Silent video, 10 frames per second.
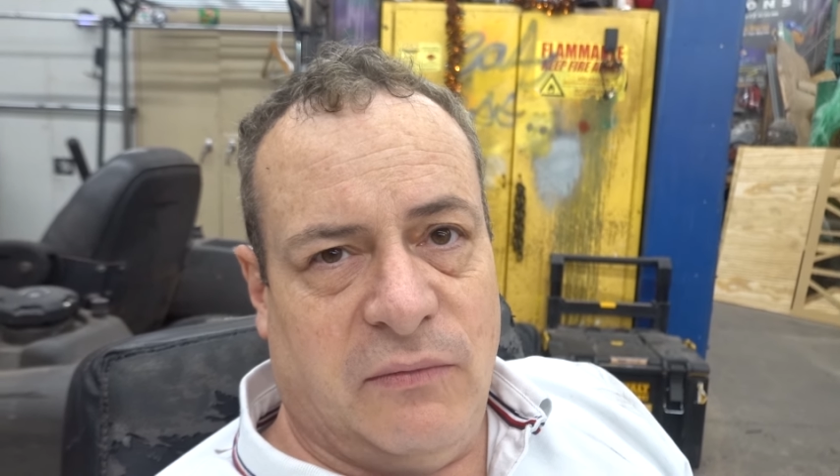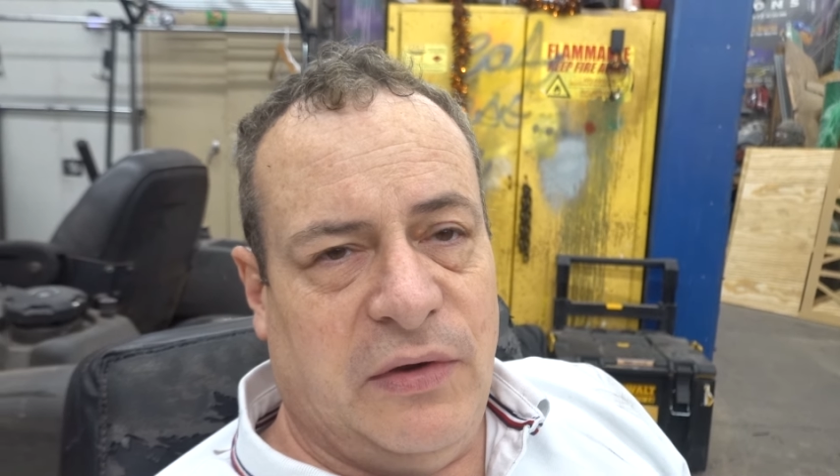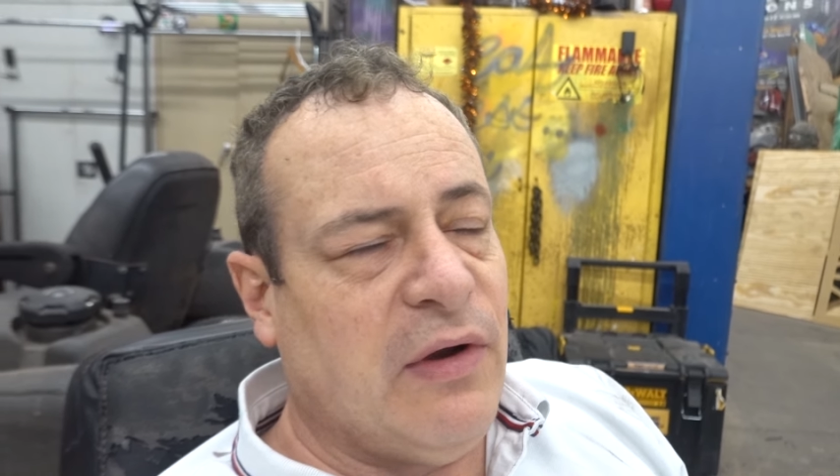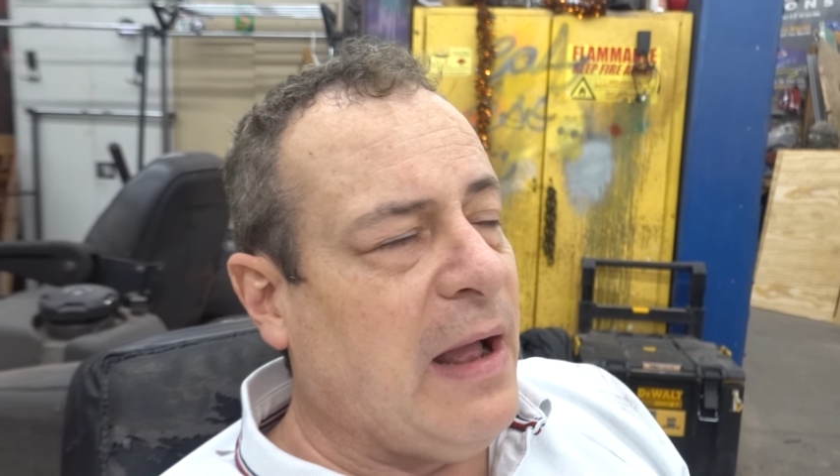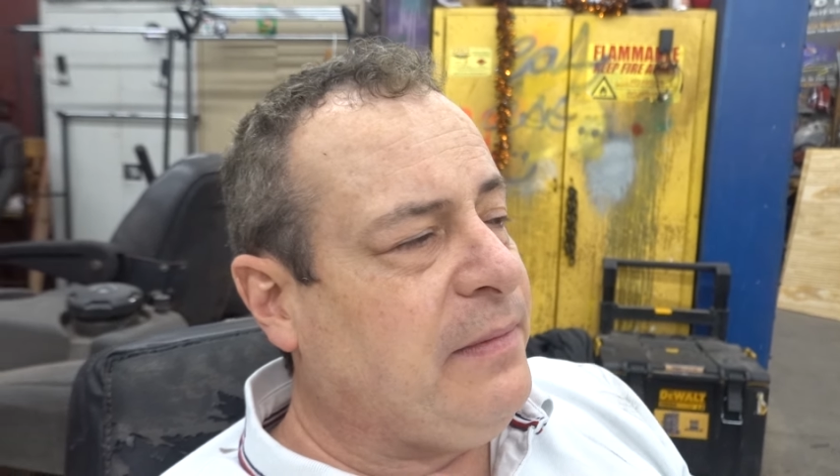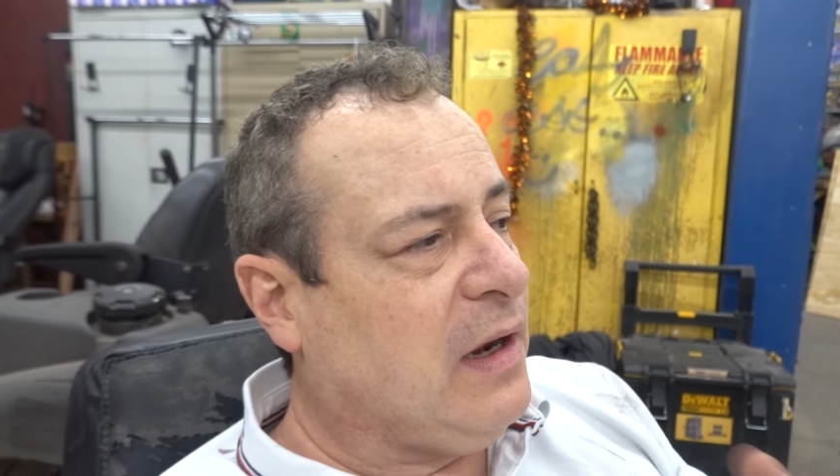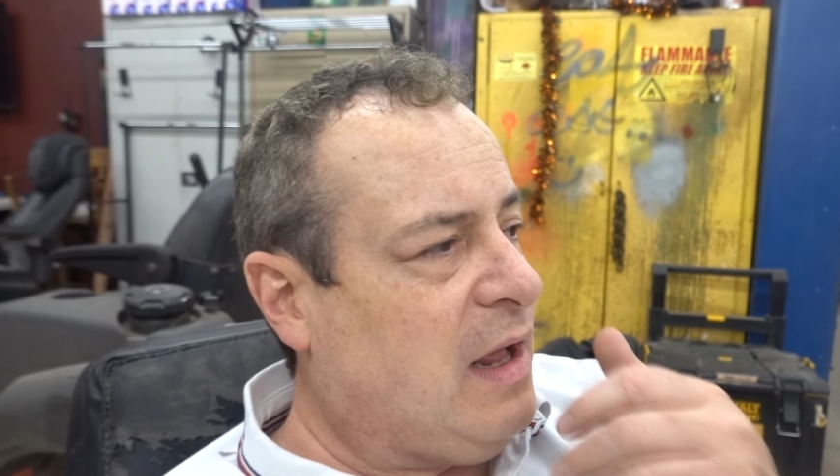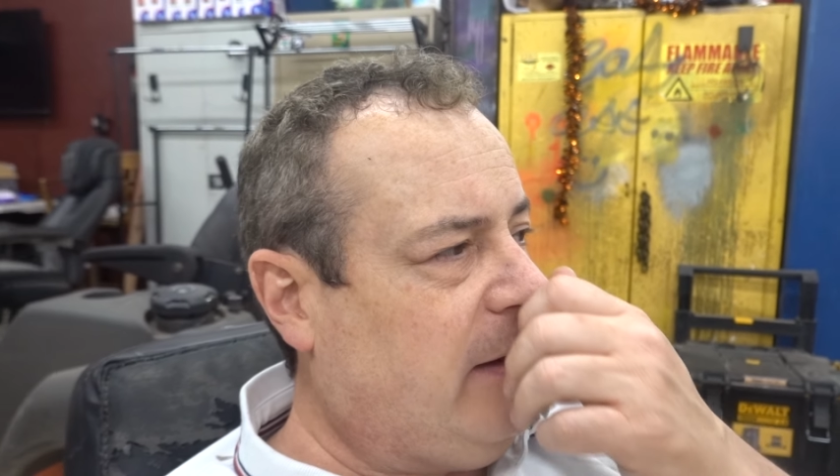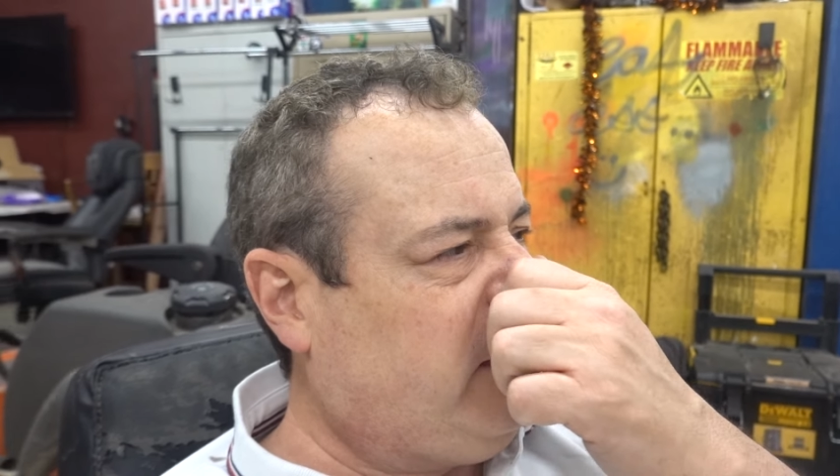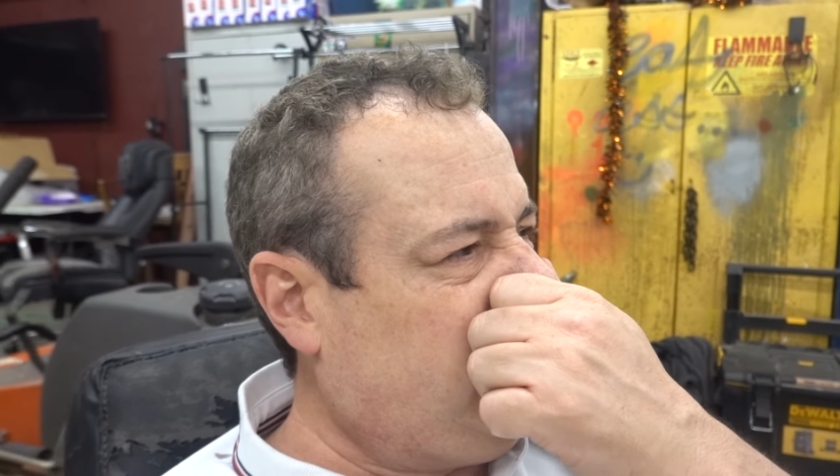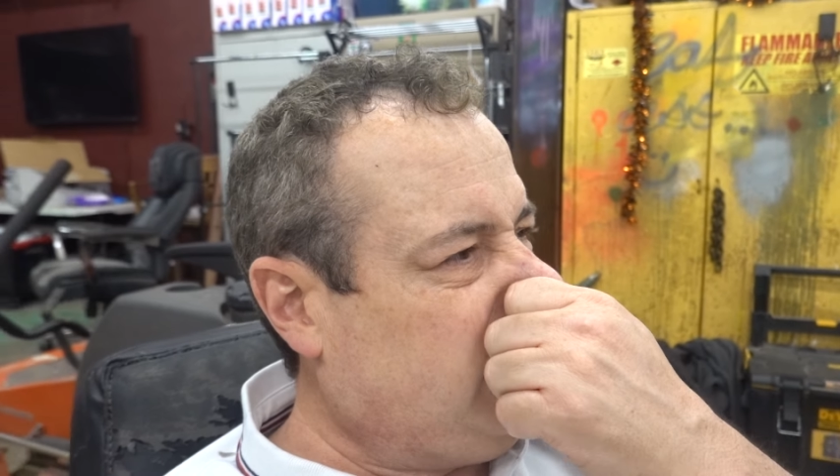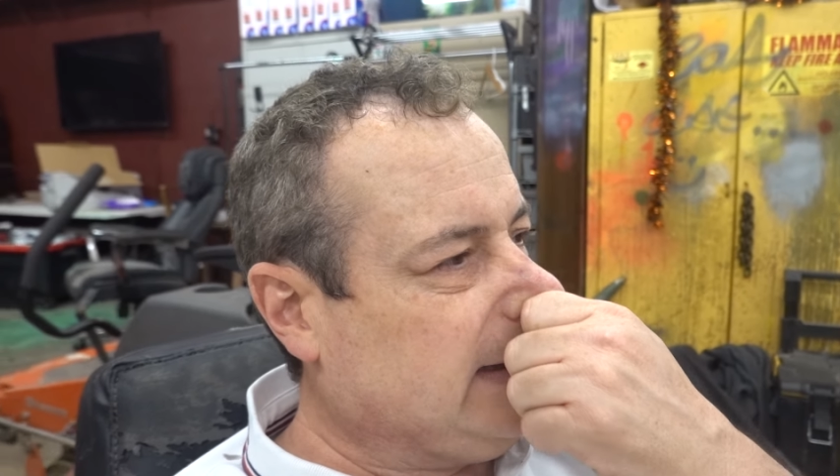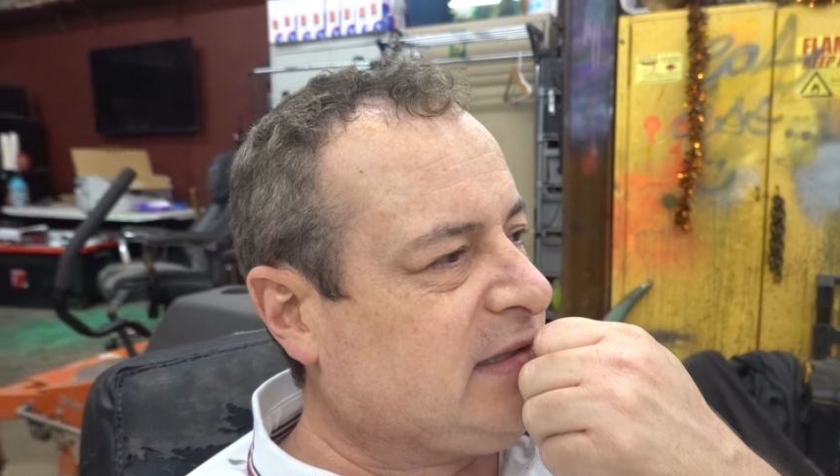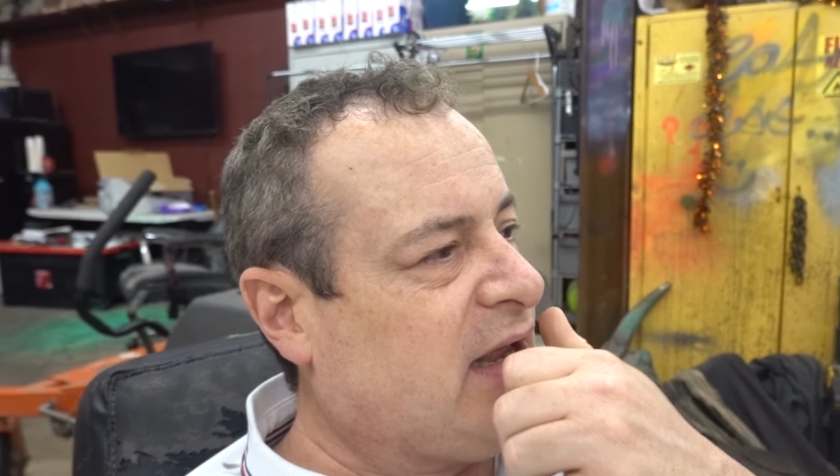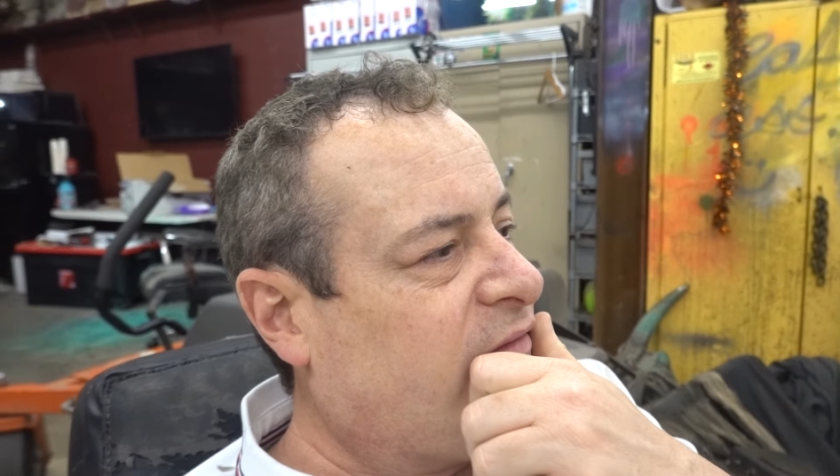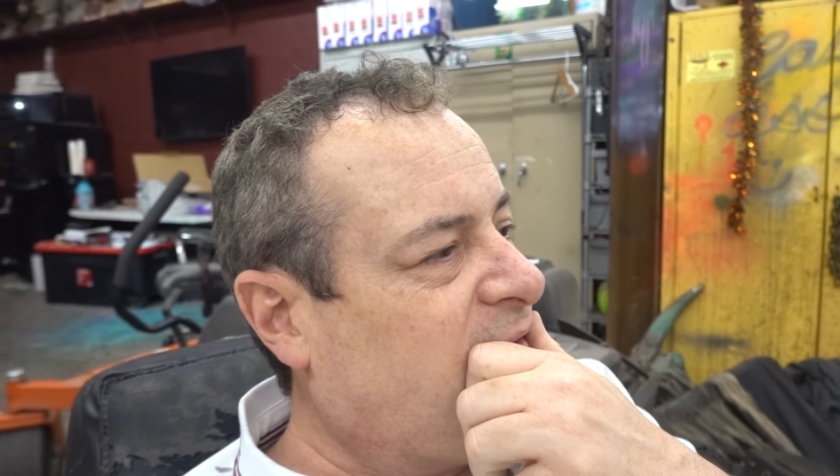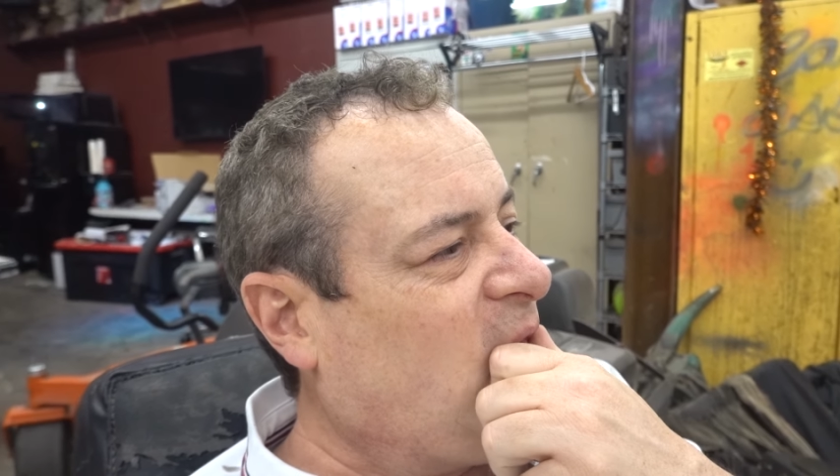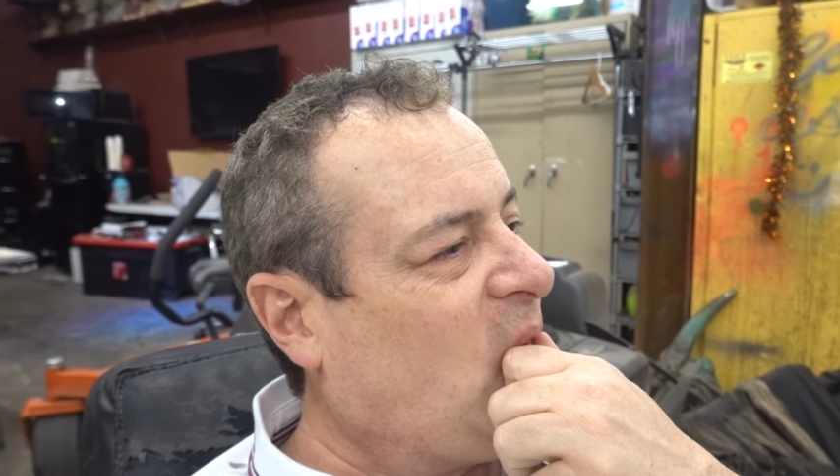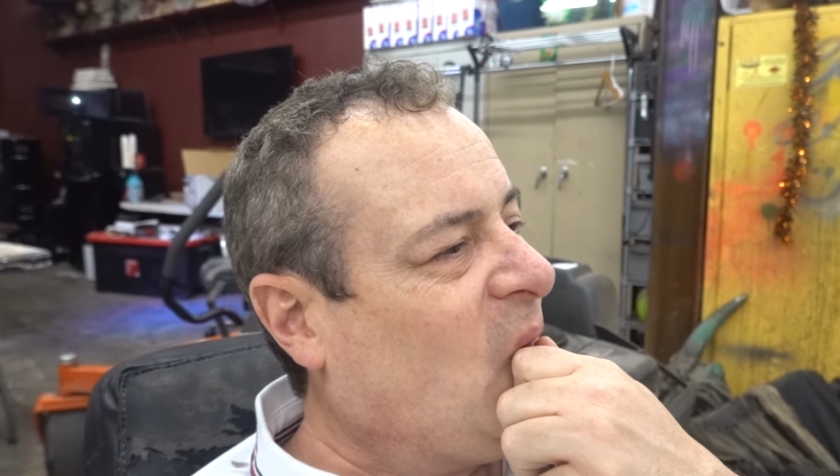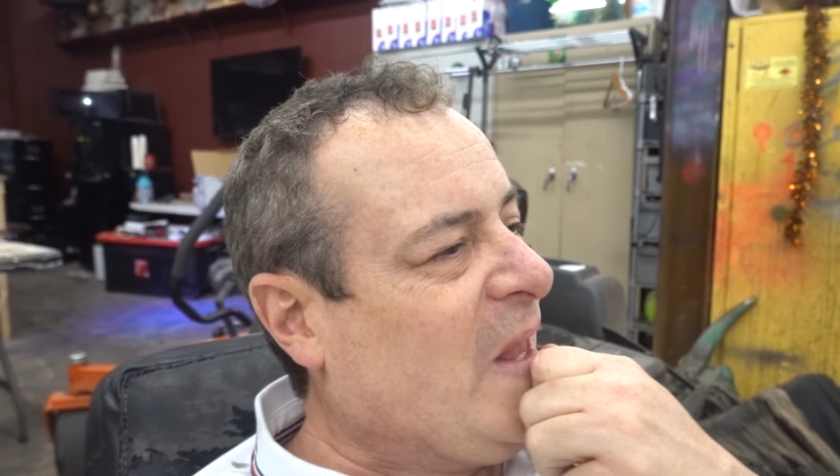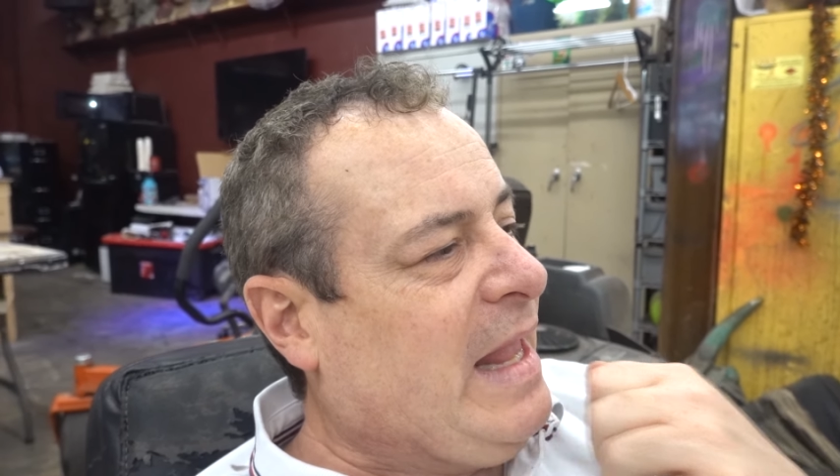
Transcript: We dropped it off to Unit 70